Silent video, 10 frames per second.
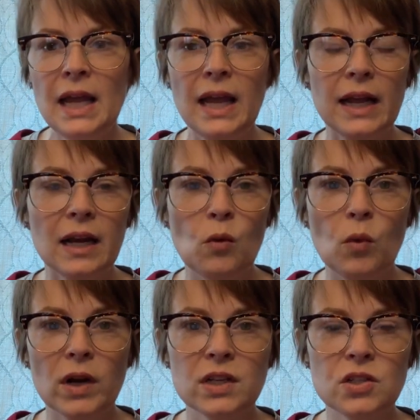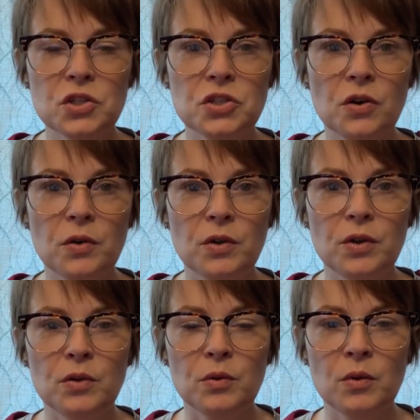And I wanted to show
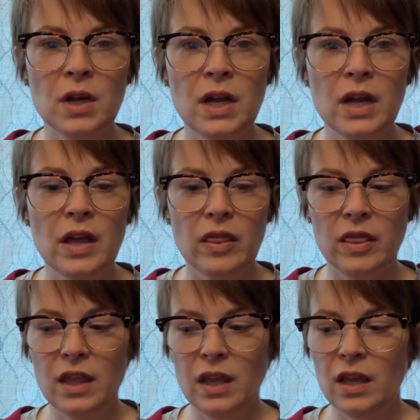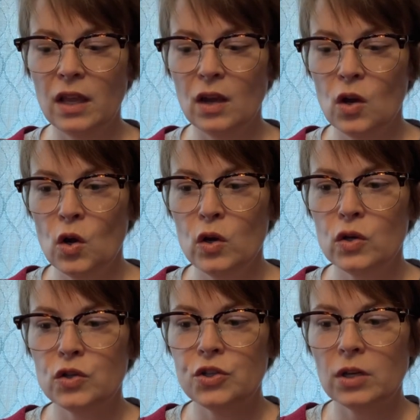you the
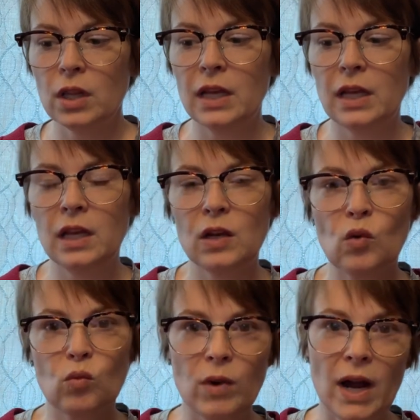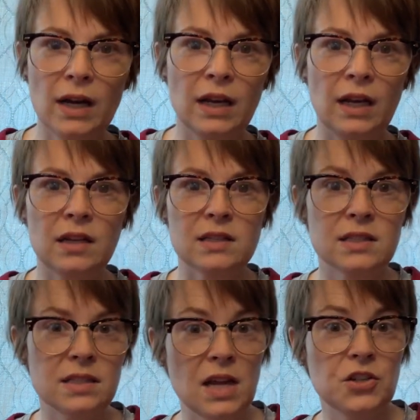journaling, writing,
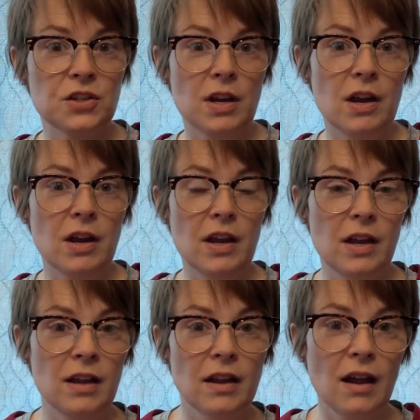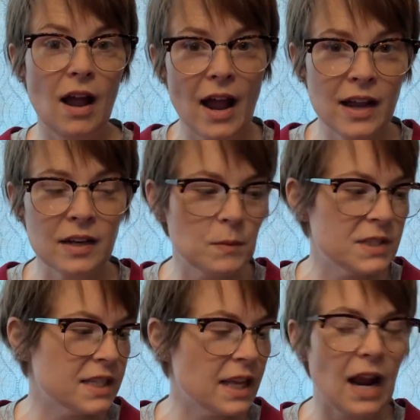stationery
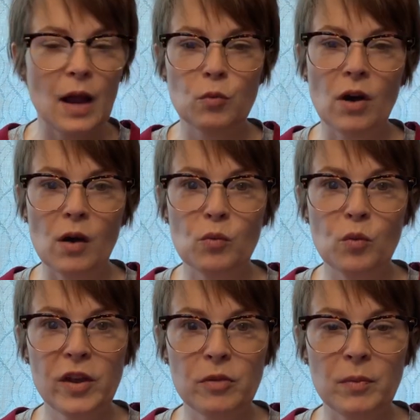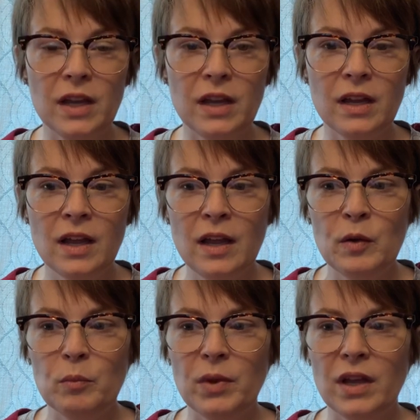items that I brought with me
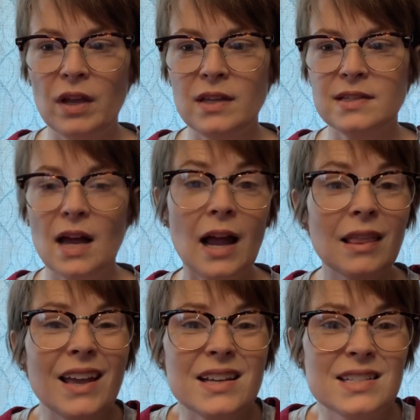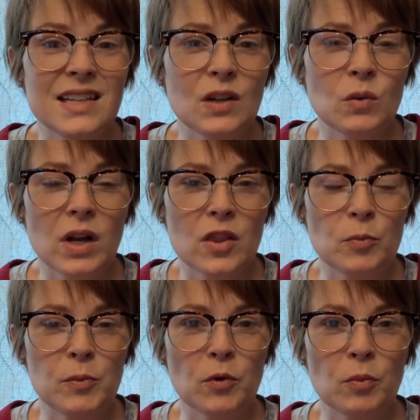because I like seeing what other
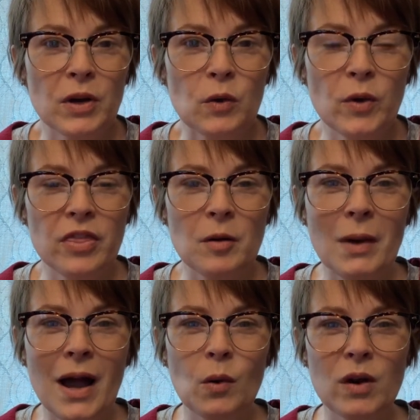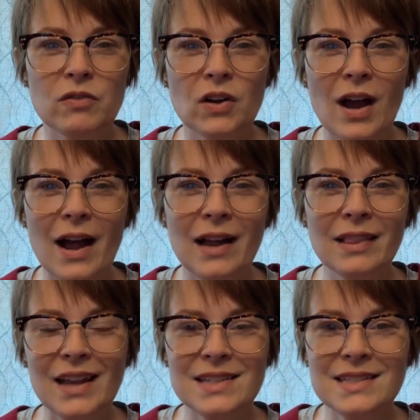people bring with them. However, I
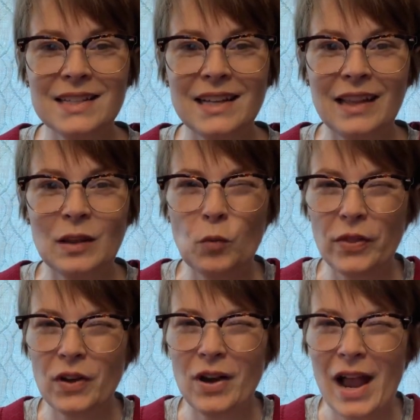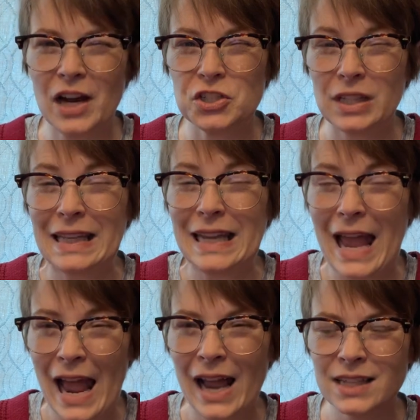like seeing them when they're actually
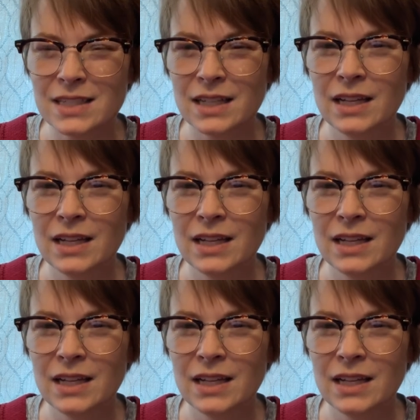at